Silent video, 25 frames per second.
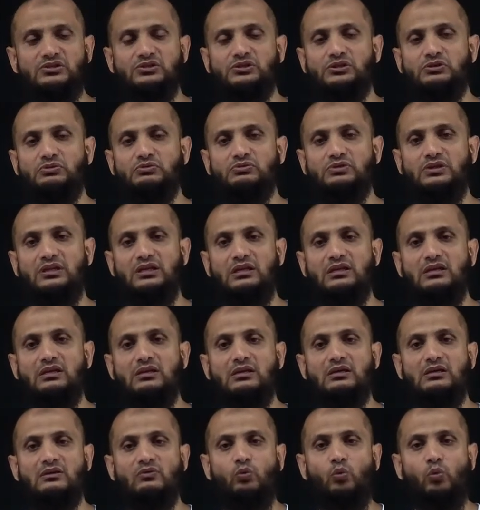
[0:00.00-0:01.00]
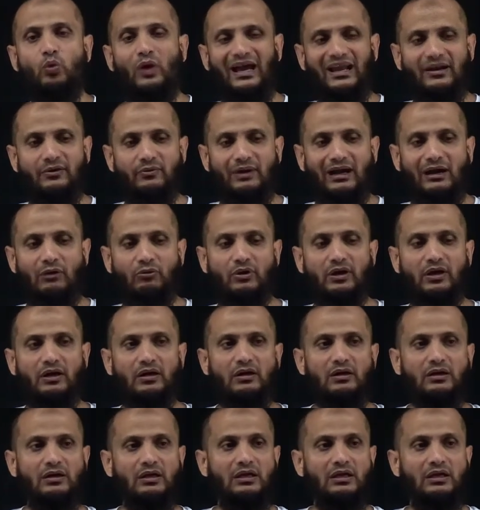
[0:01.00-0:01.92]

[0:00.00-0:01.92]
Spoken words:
to the WAN router.